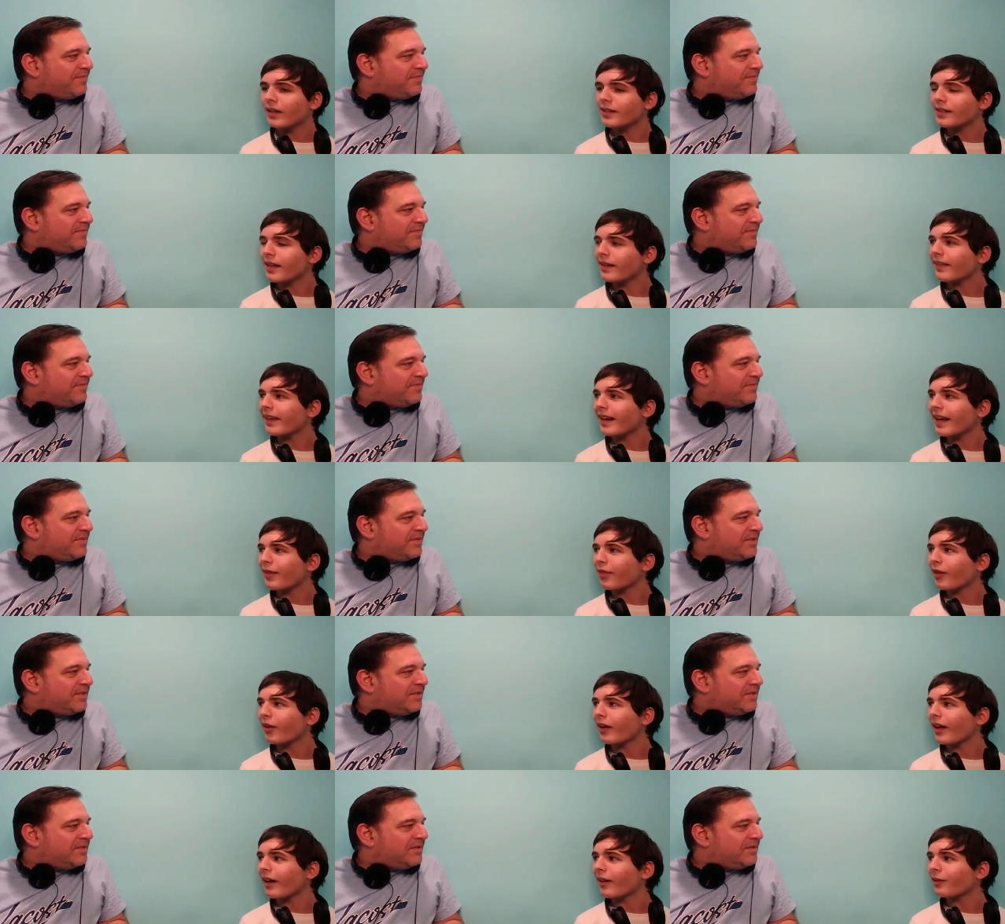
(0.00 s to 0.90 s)
Speaker 1: said that I
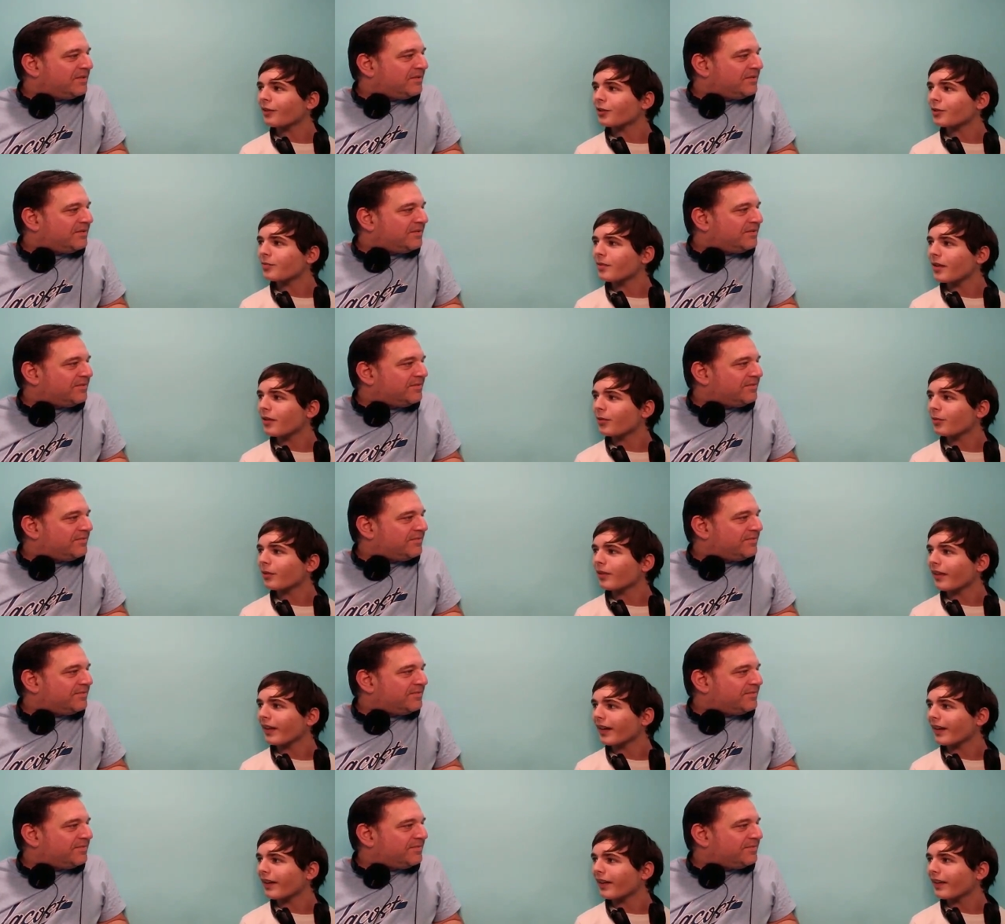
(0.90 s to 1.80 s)
thought Aerosmith were
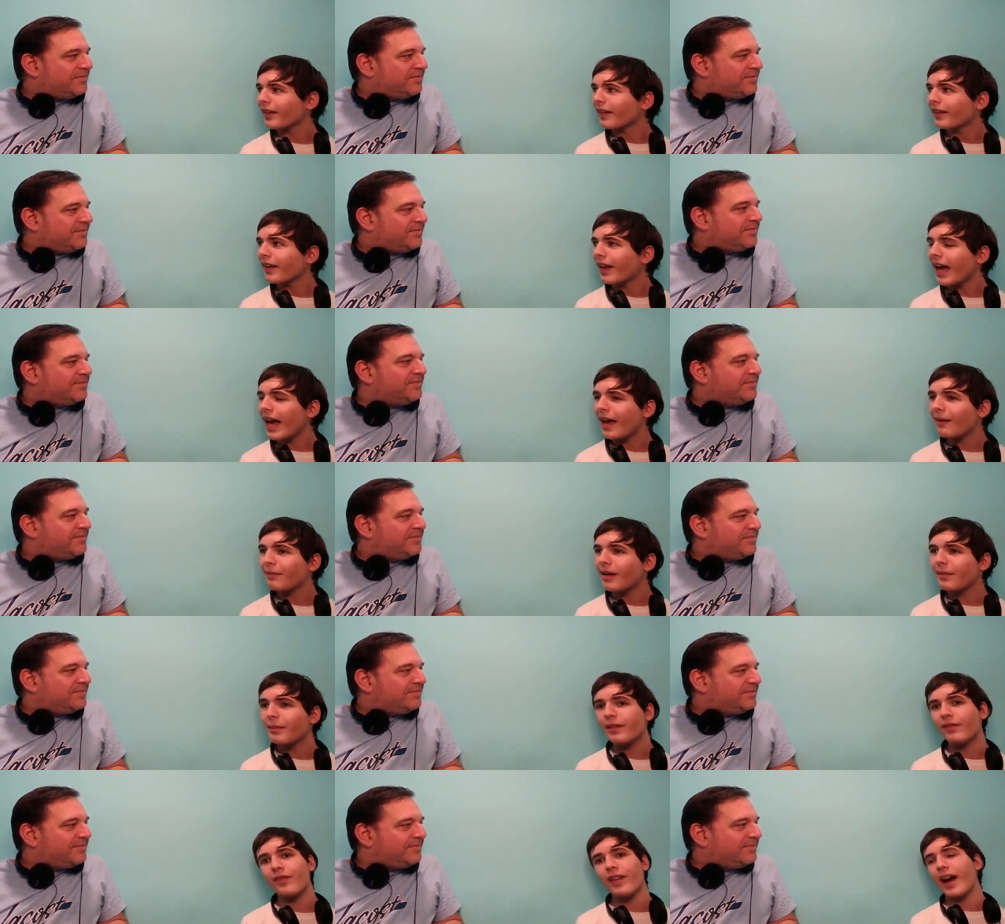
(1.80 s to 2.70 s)
like had
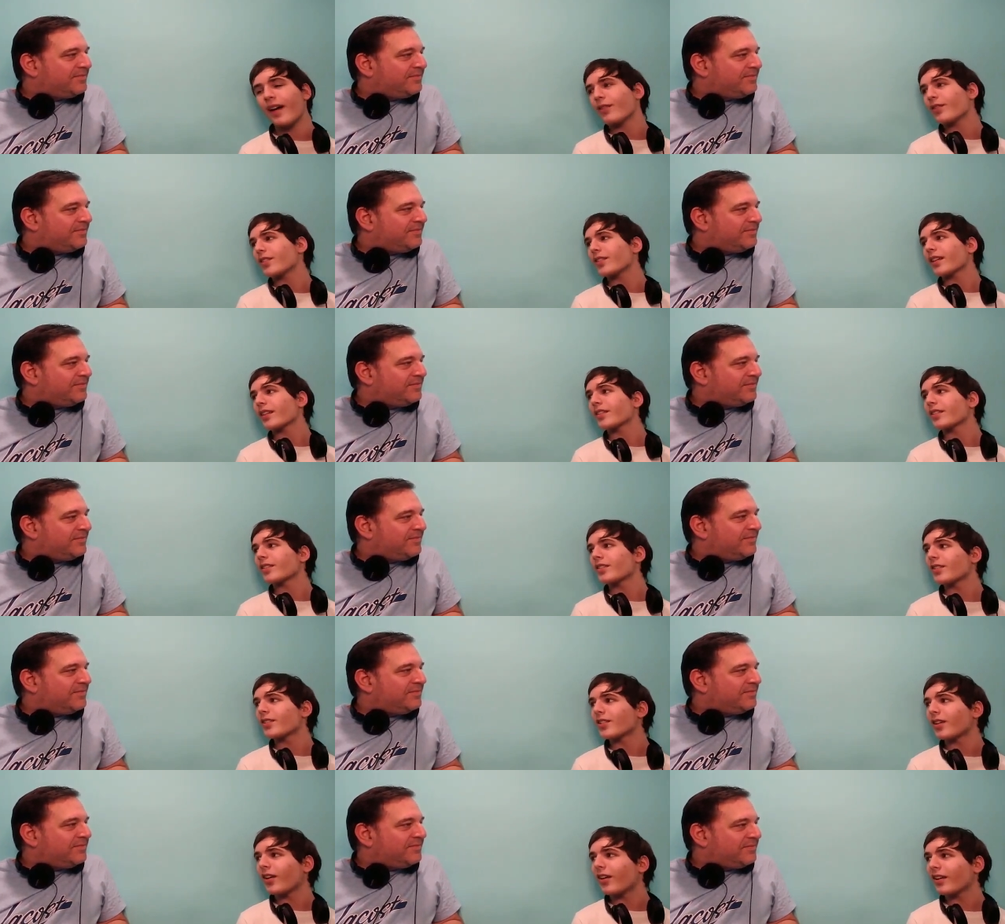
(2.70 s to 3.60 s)
maybe five or six
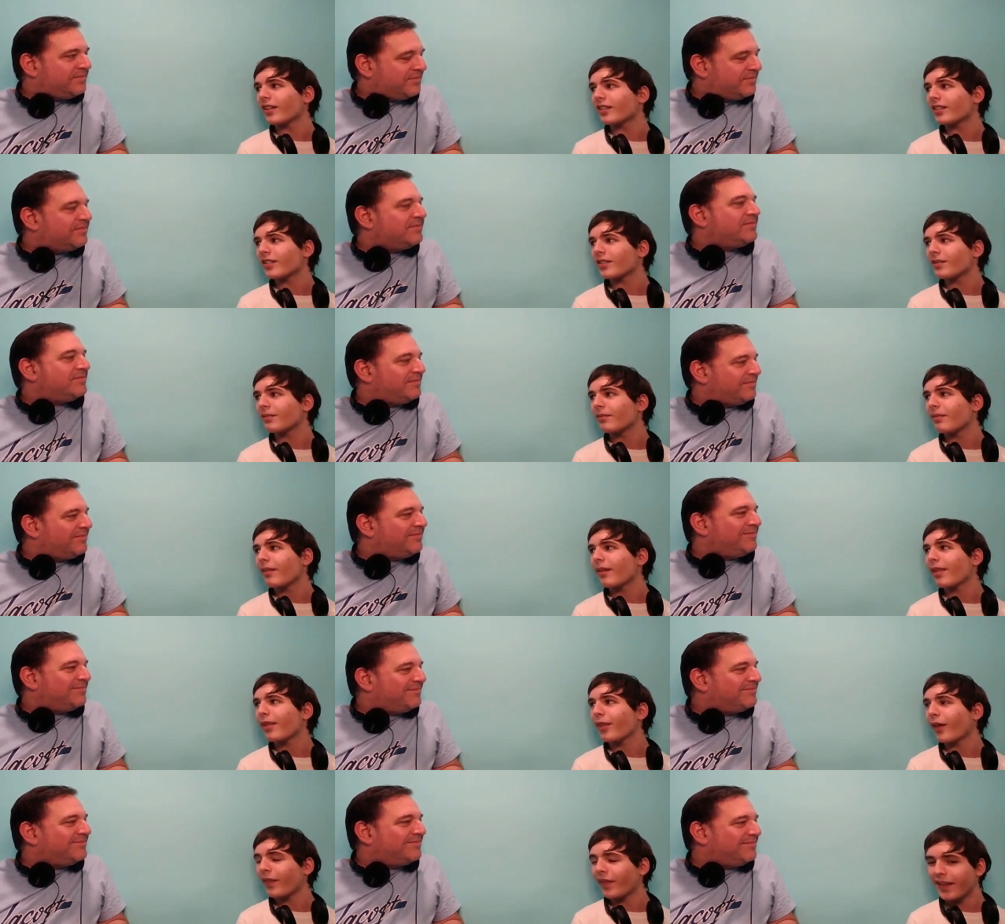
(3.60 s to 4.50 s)
good songs.
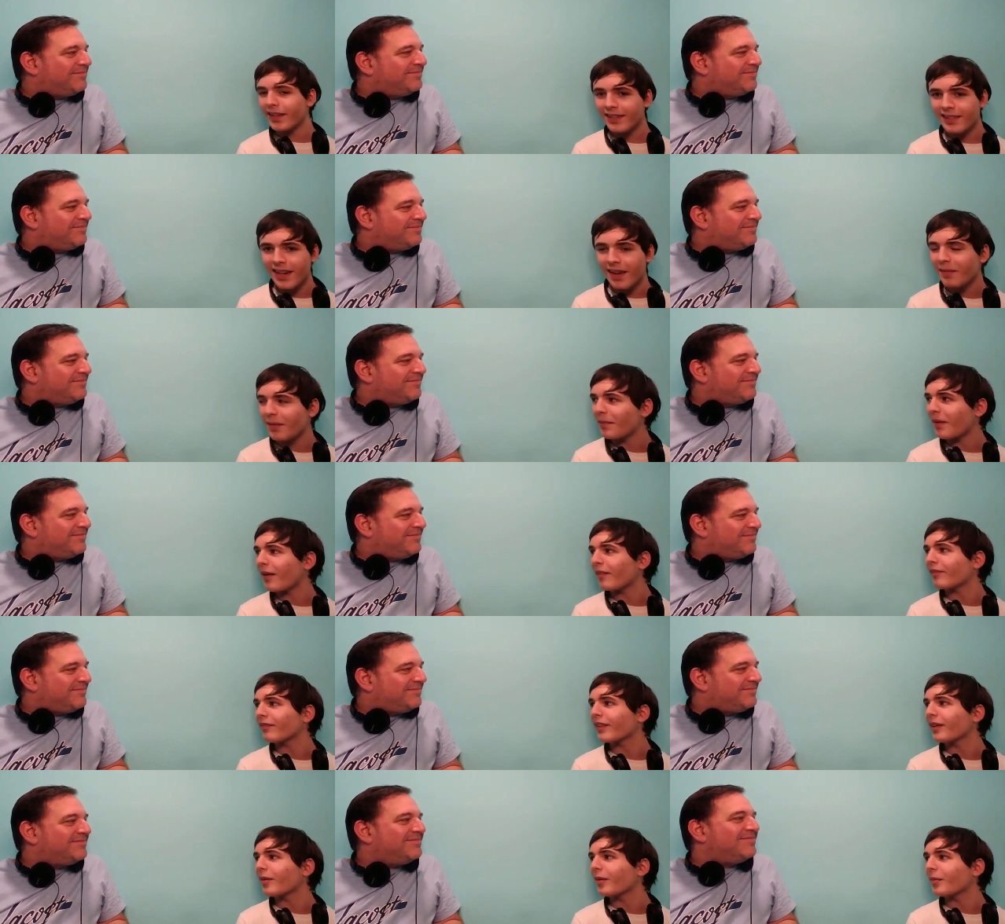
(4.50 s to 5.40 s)
Thought the same
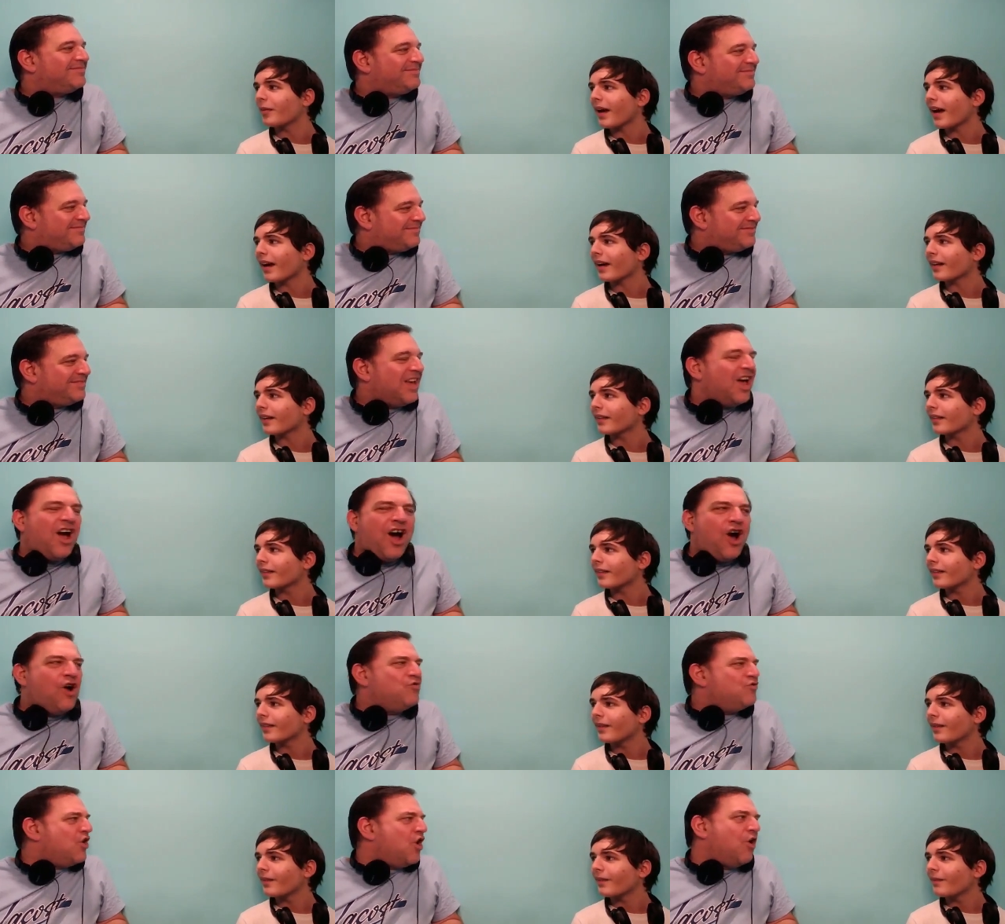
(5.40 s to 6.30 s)
about Fleetwood Mac.
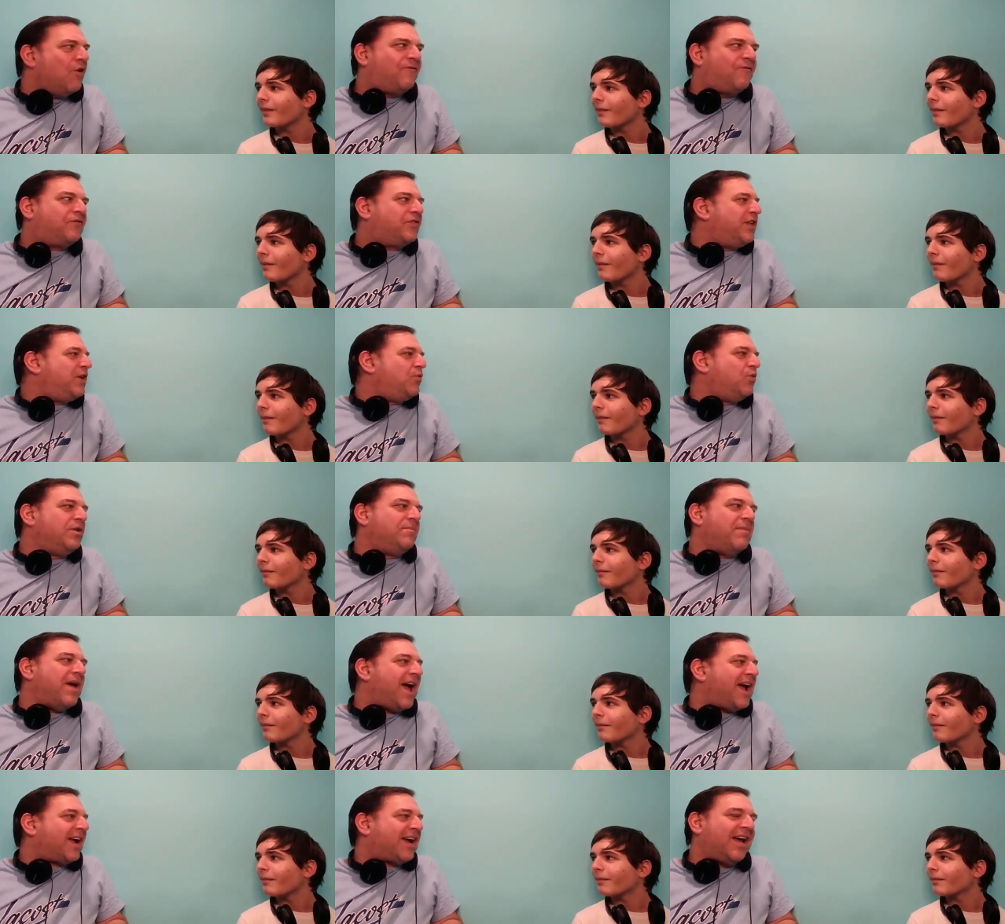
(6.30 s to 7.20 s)
Speaker 2: Oh no, Fleetwood
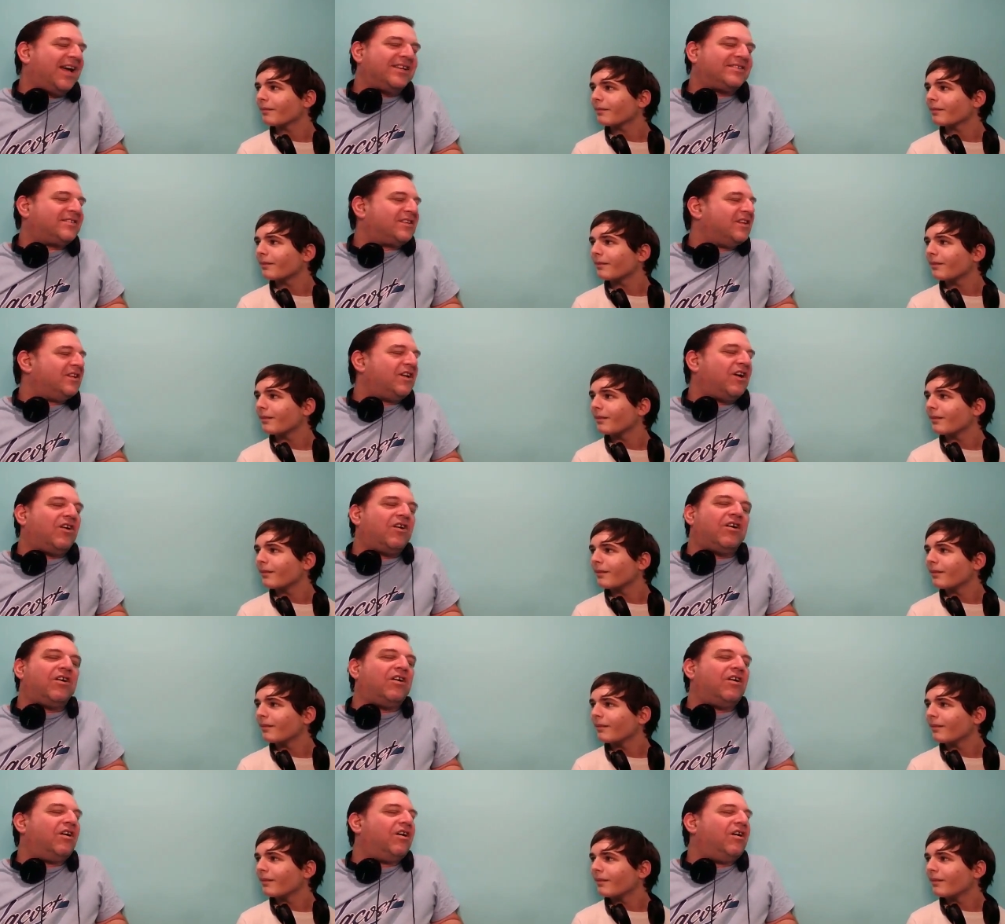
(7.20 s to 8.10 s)
Mac has an uh,